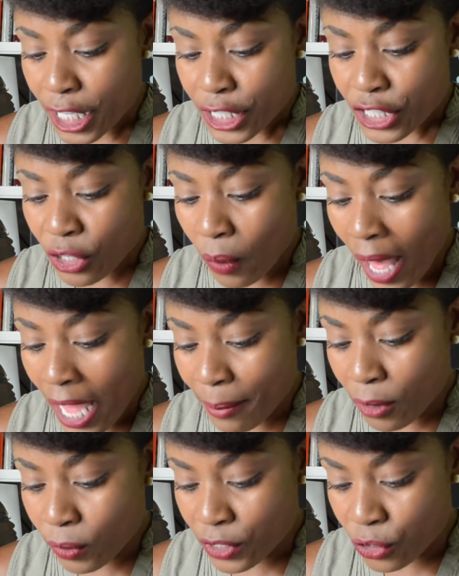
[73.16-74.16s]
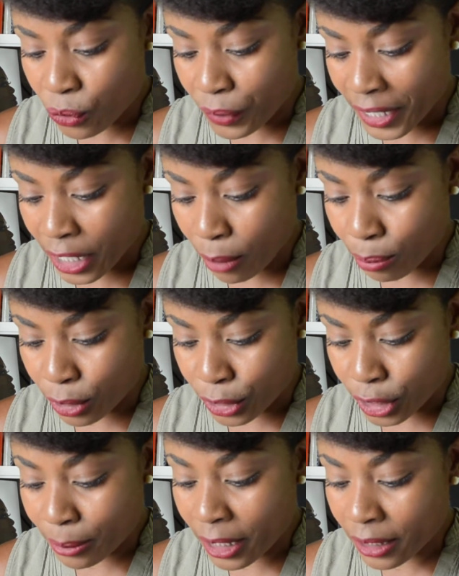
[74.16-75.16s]
So I'm going to read a
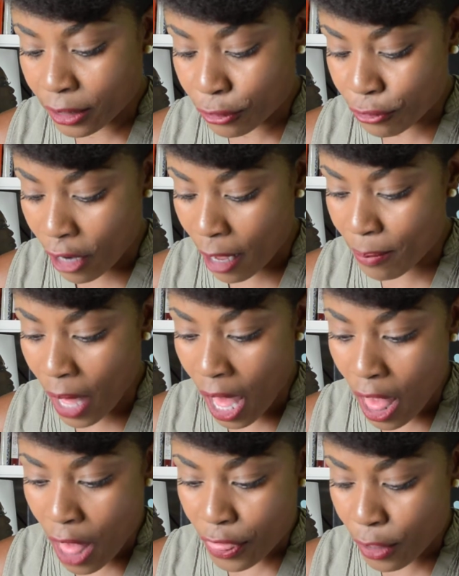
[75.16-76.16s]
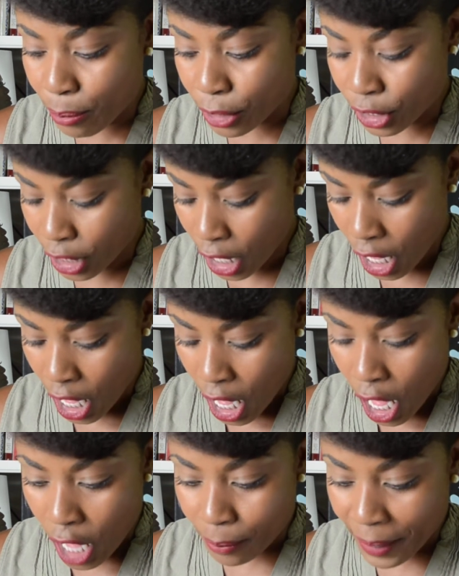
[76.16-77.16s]
blurb from the book
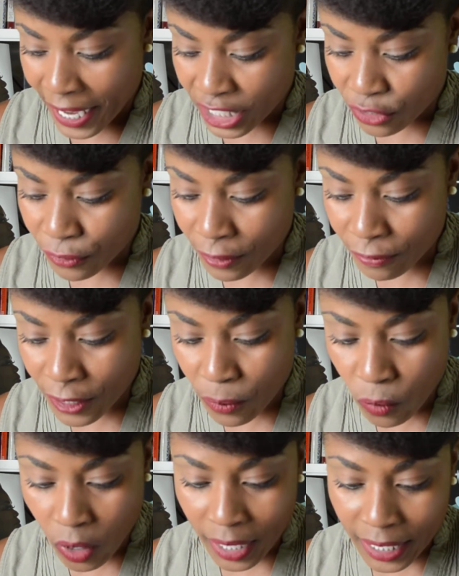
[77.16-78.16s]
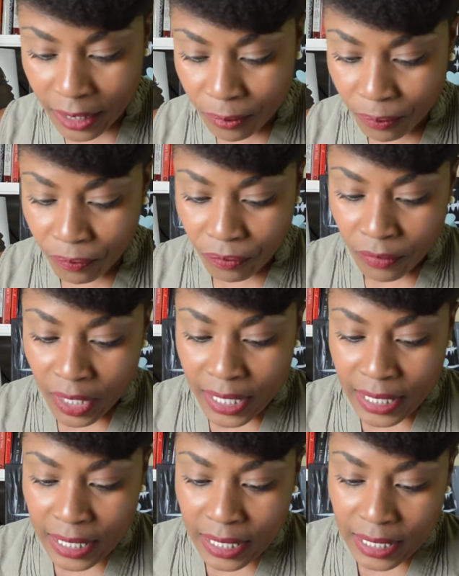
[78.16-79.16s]
on page 51
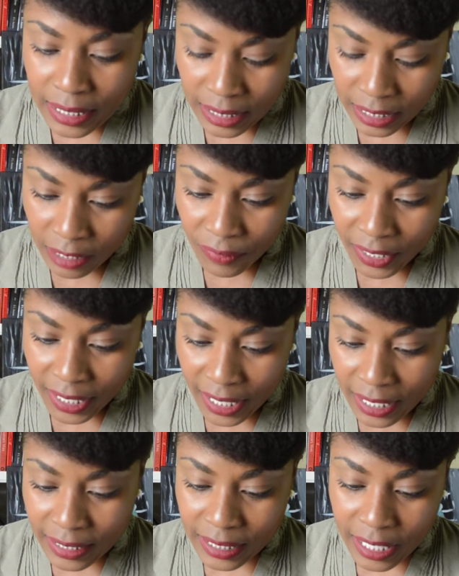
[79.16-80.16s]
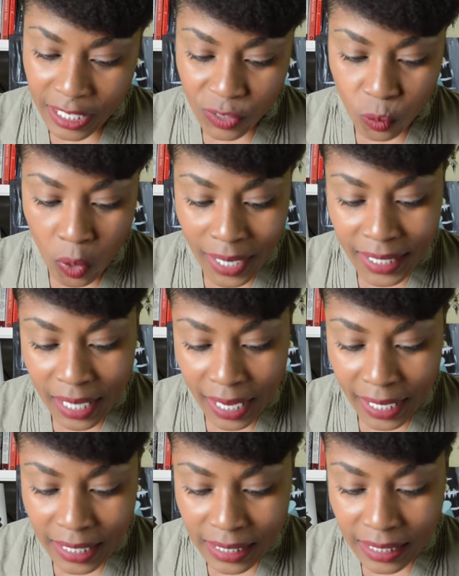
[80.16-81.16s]
Stephen King says one
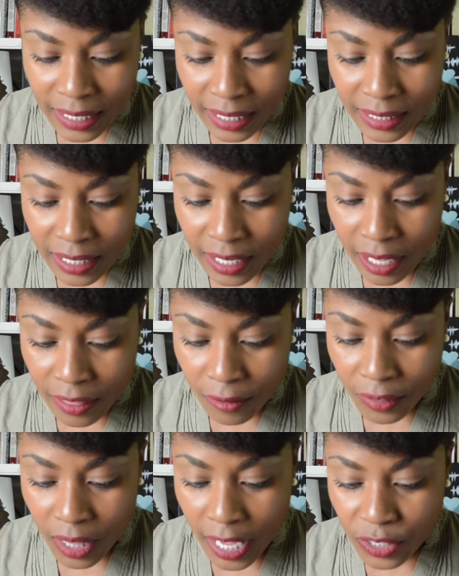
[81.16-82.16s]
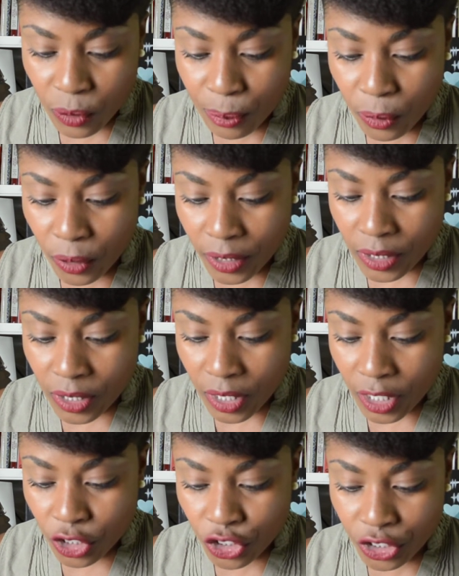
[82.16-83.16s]
night, sick to death of class reports,
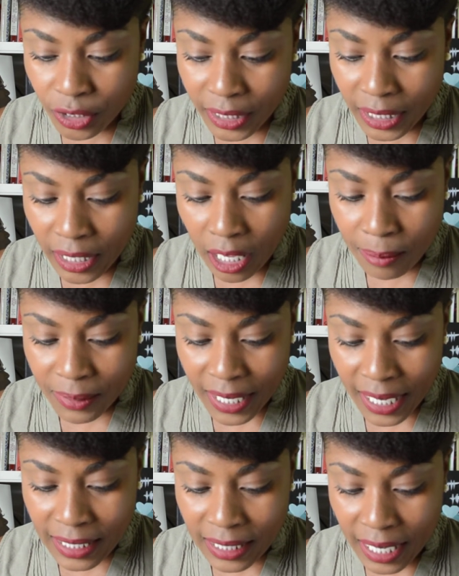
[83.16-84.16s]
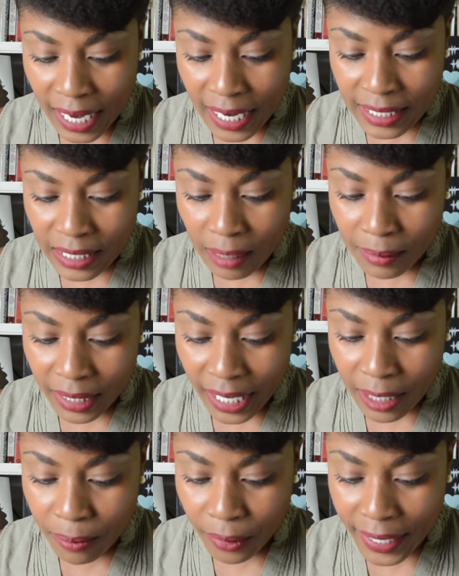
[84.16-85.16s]
cheerleading updates, and some
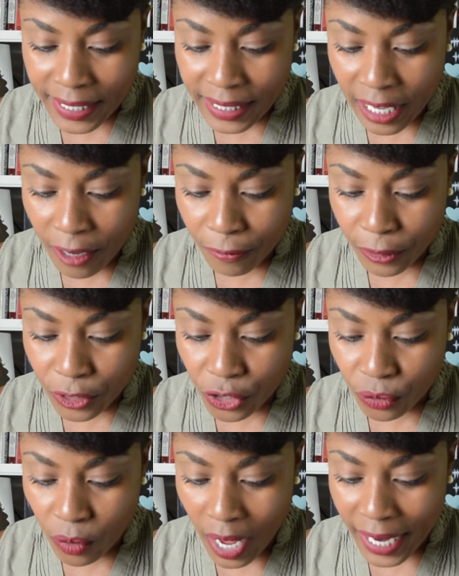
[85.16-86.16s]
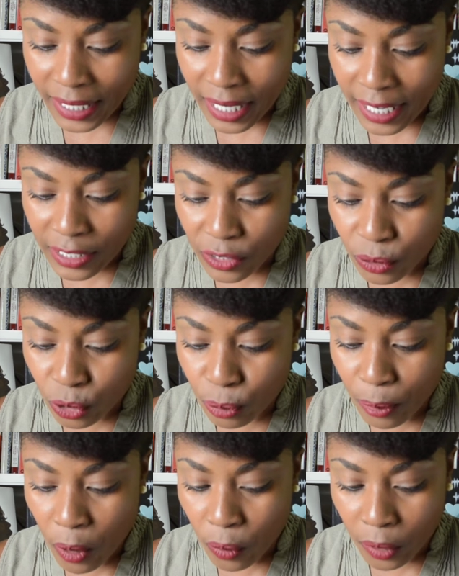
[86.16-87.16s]
lame brain's effort to write a school
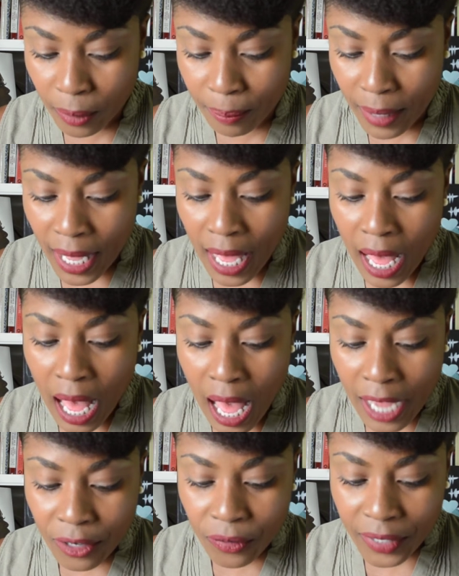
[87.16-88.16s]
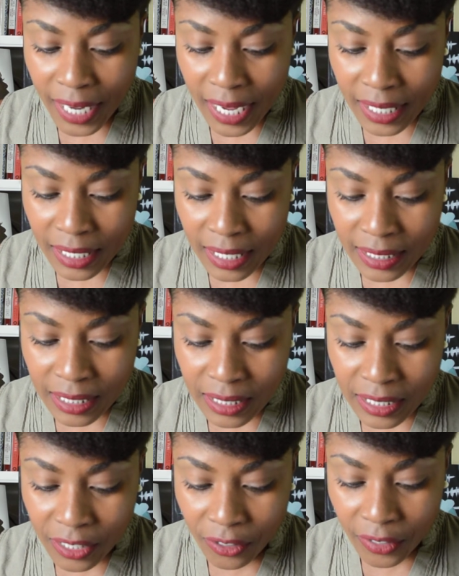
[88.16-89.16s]
poem, I created a
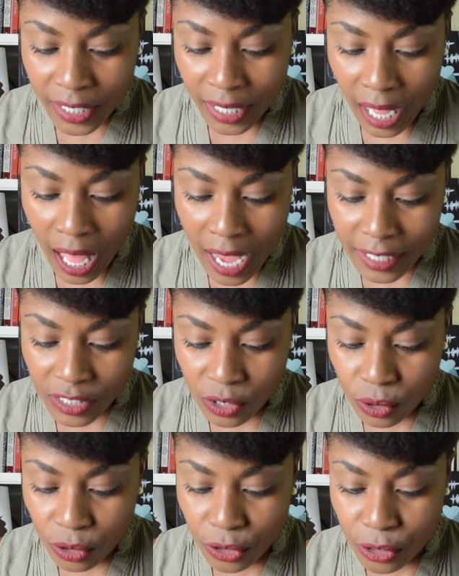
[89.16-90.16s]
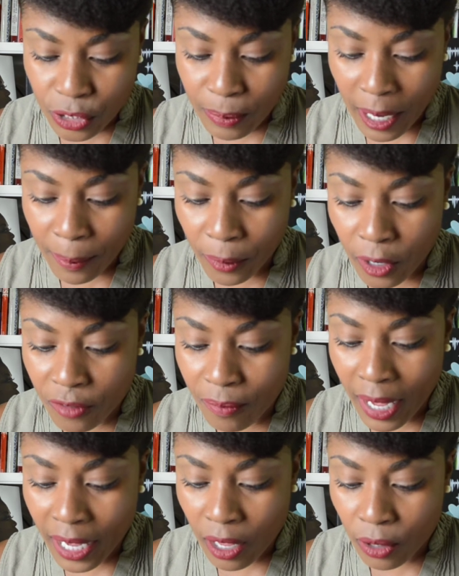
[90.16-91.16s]
satiric high school newspaper of
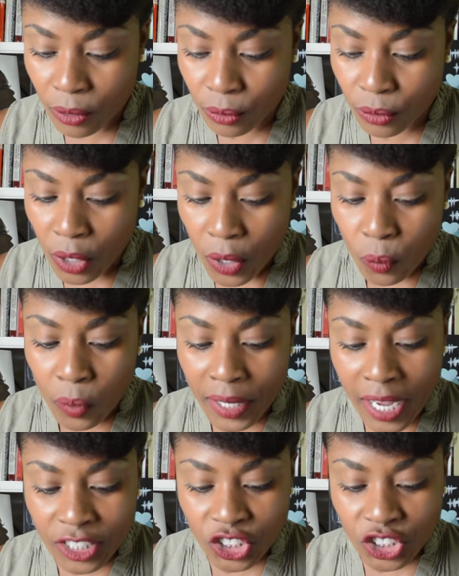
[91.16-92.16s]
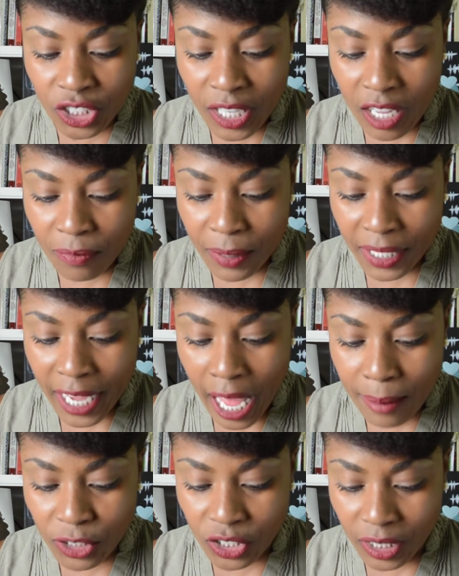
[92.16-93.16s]
my own when I should have been
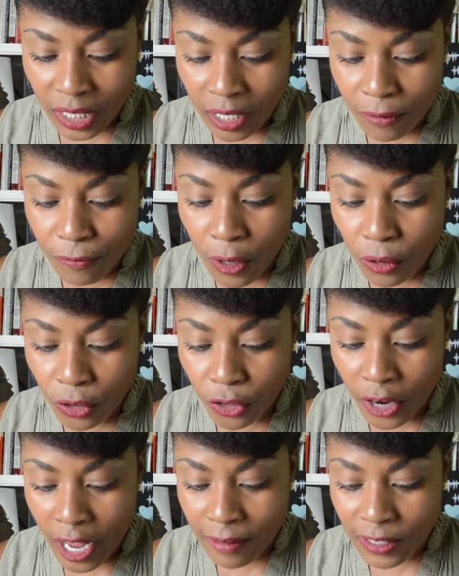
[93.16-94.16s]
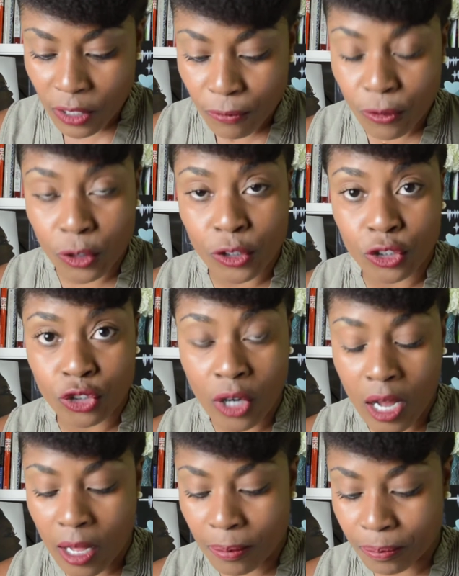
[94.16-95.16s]
captioning photographs for the
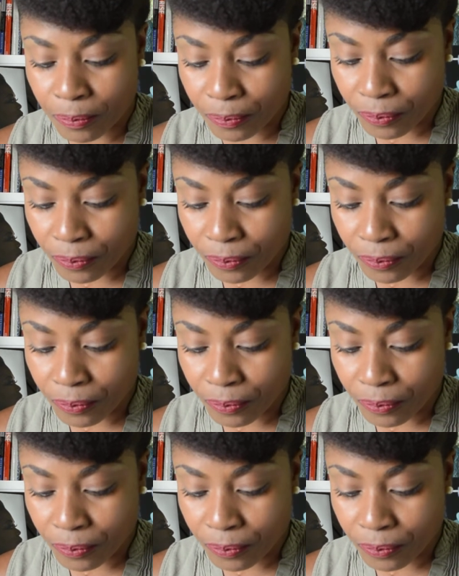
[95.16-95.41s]
drum.